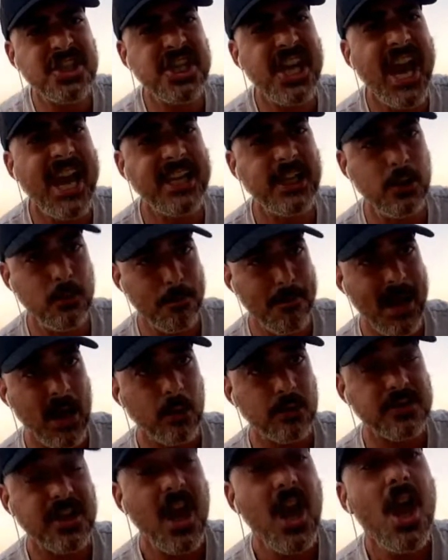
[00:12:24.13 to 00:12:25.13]
GA, you
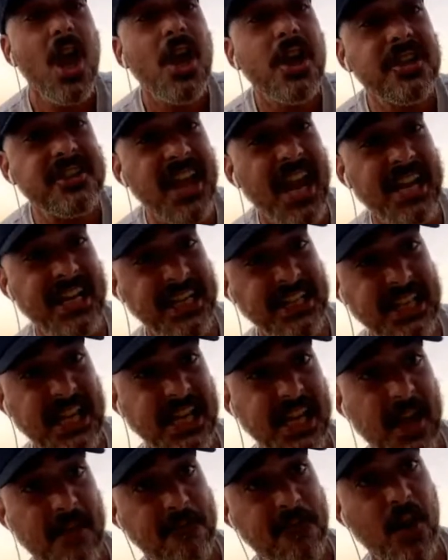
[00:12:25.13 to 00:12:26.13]
melts. You're saying he
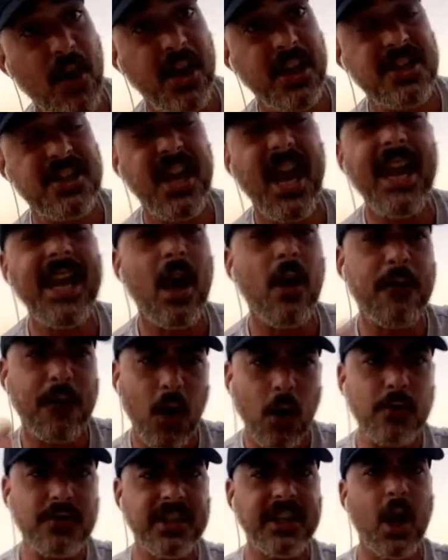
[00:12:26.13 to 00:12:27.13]
didn't get 30 GA. Of
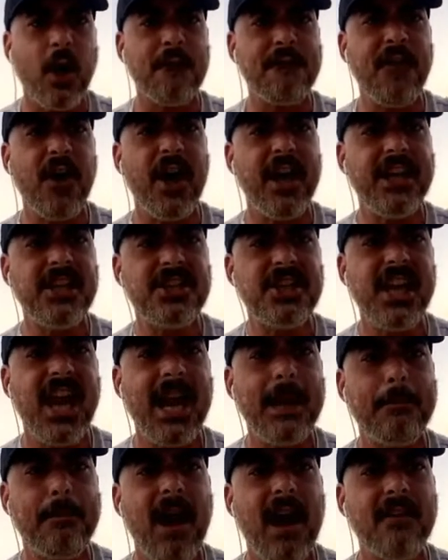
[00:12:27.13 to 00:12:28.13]
course he got 30
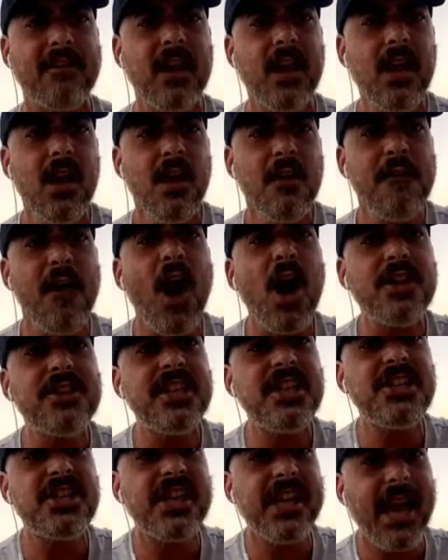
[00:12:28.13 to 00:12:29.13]
GA, bruv.
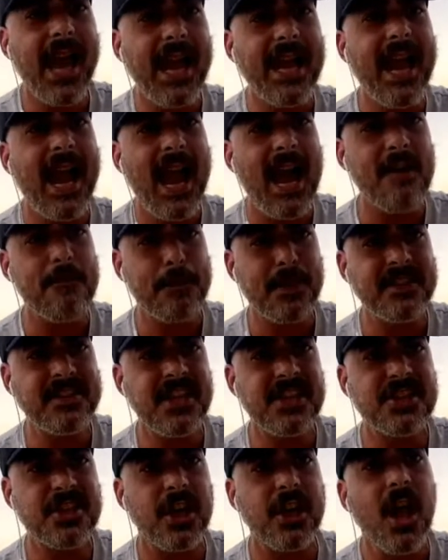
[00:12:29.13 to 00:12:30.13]
30 GA out of
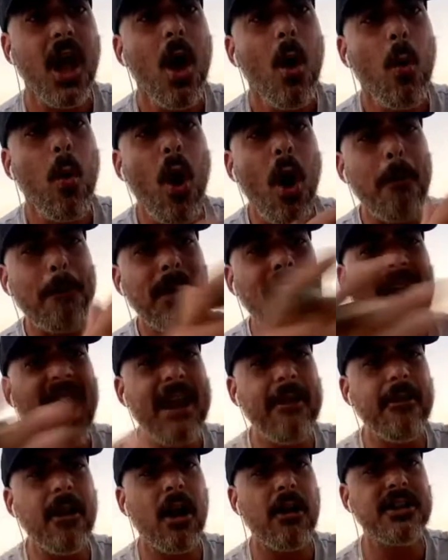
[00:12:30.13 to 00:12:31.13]
position. What
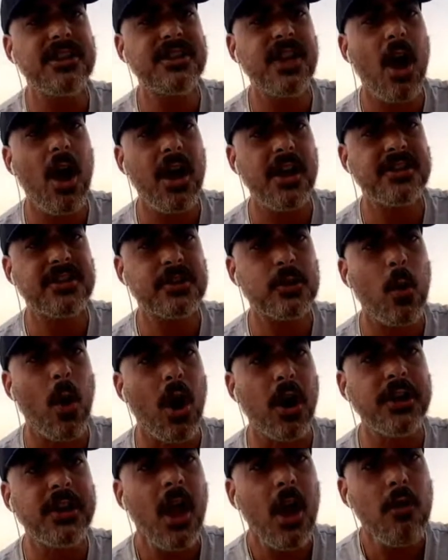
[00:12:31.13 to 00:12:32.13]
player in our entire
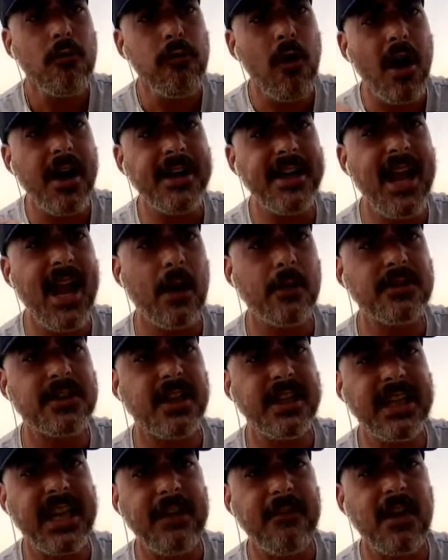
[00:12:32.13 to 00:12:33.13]
squad right now is
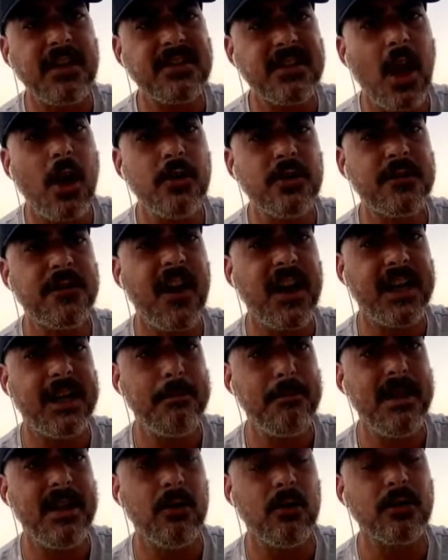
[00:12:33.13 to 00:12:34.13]
going to give us those
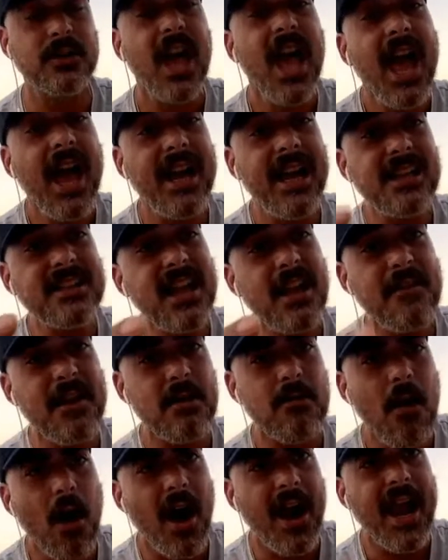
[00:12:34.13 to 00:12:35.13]
fucking minerals? And let's have it
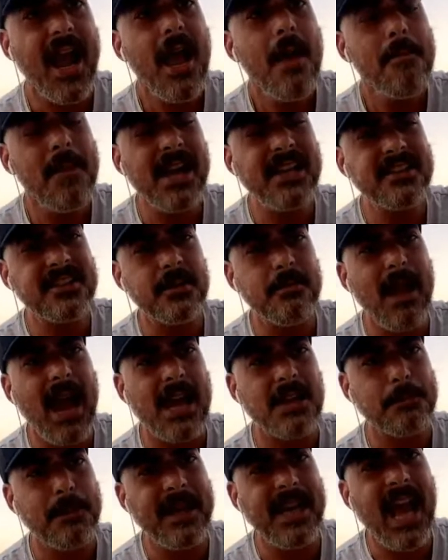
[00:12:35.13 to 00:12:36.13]
right. Mason
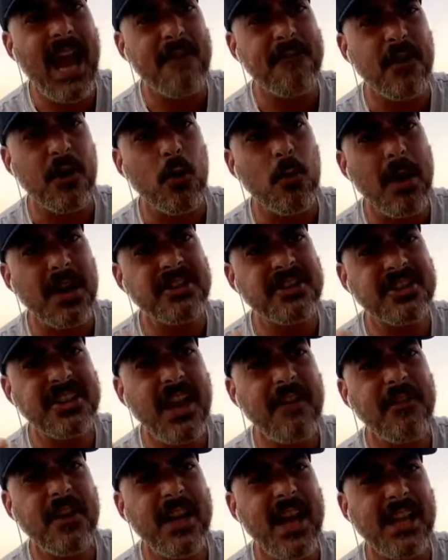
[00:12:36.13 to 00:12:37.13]
Mount's been out for almost
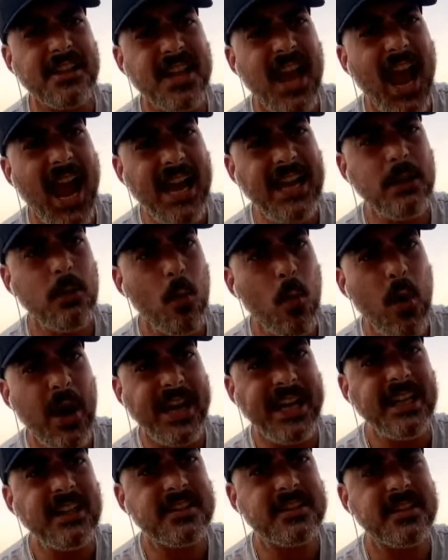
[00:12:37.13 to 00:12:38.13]
7 to 8
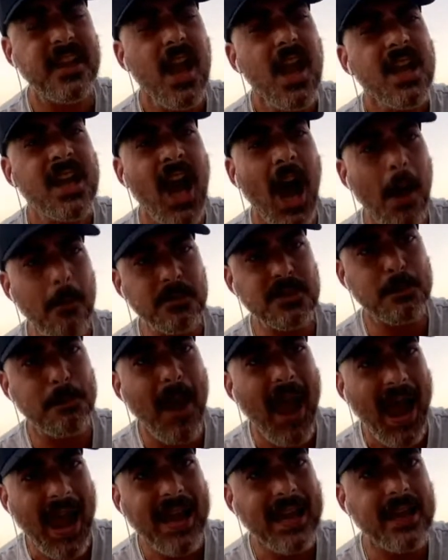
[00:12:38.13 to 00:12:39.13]
weeks. Comes
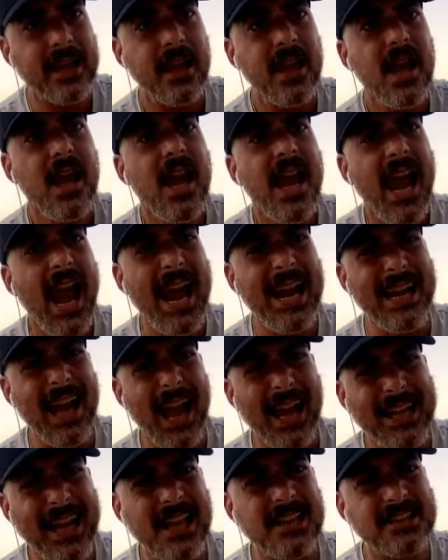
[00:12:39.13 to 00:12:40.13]
back in
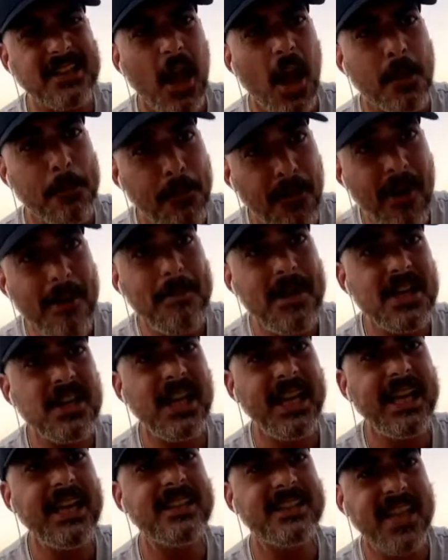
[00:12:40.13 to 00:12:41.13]
against a Premier
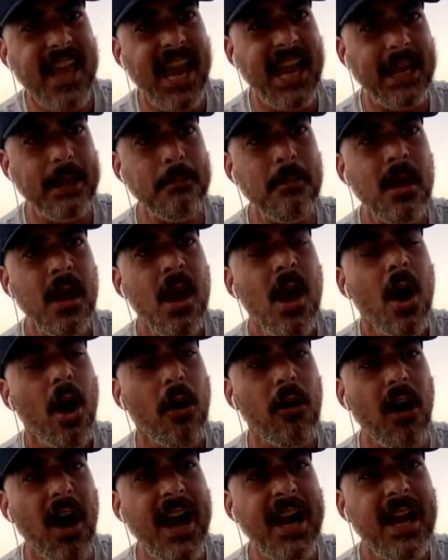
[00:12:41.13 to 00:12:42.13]
League team,
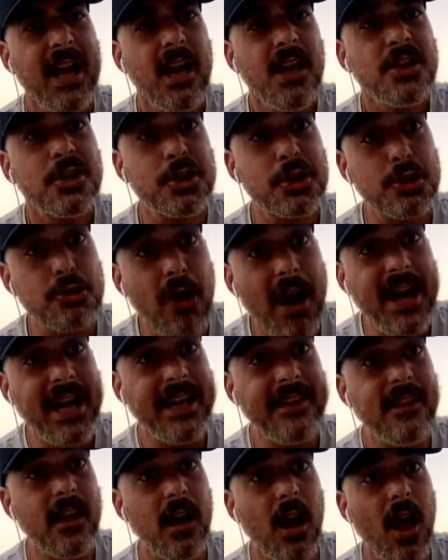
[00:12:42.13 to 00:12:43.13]
all right? Straight
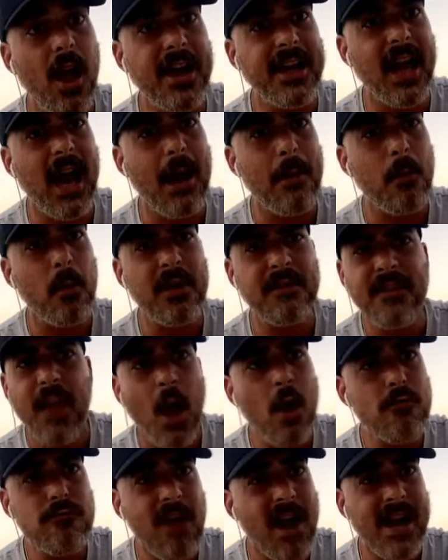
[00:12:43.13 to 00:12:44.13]
in the lineup with
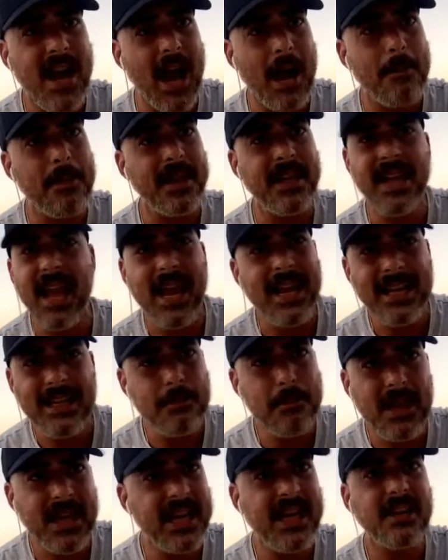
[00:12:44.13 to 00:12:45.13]
no run-up in any
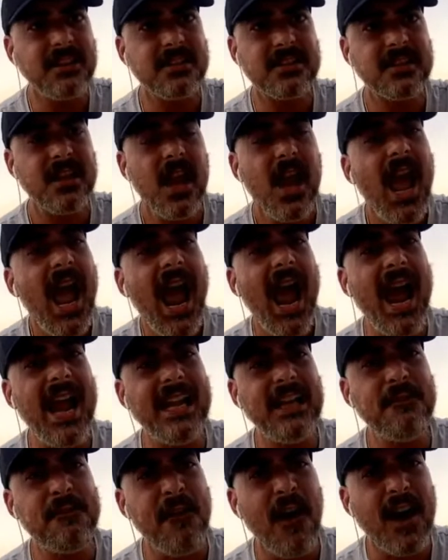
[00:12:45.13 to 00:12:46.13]
minutes. And
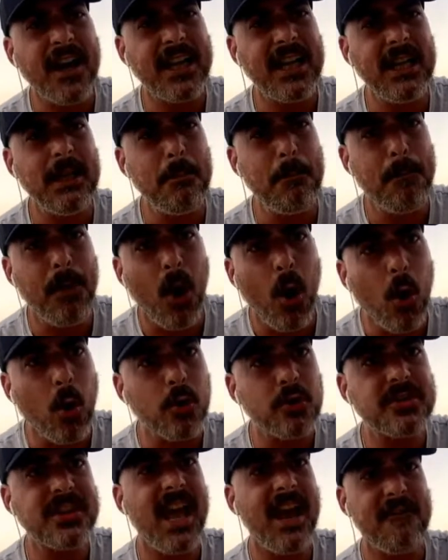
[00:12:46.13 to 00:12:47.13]
he fucking
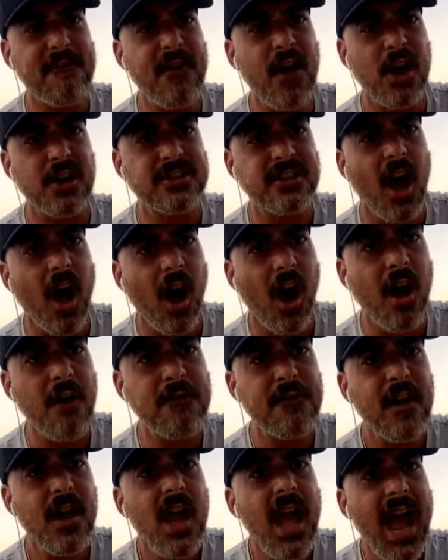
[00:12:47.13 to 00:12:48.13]
balls that first half.
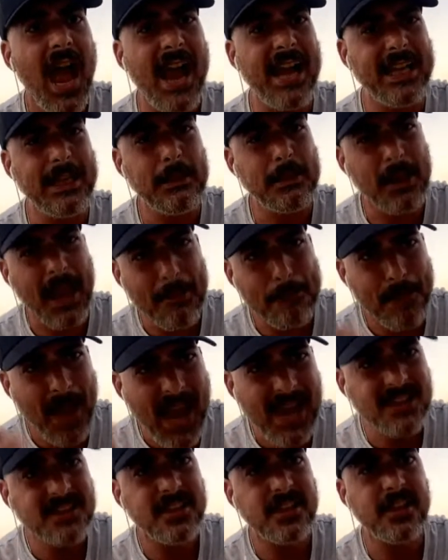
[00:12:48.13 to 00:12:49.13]
And he
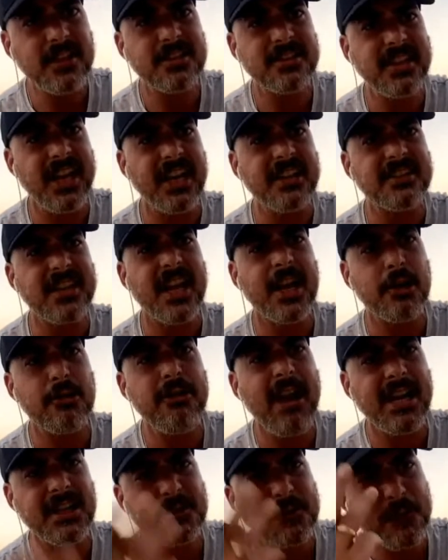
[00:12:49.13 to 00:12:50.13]
bags an assist and
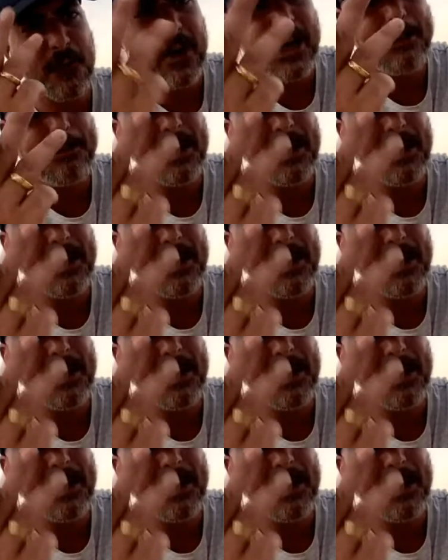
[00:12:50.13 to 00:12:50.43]
creates 3